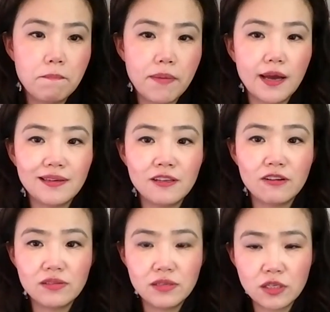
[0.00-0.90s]
But,
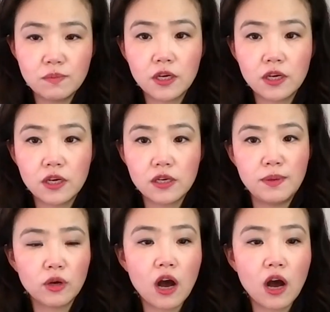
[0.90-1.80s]
just because
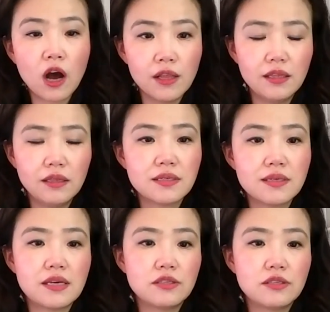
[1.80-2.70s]
people call in
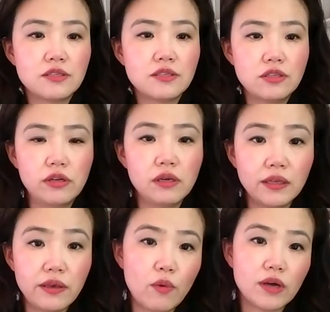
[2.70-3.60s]
doesn't necessarily
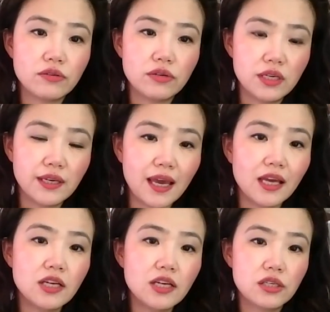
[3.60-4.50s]
mean they want to
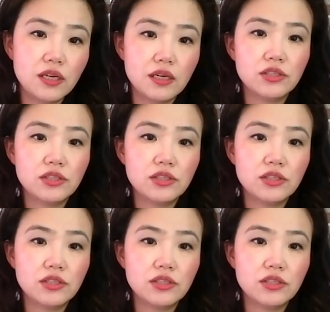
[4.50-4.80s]
engage in a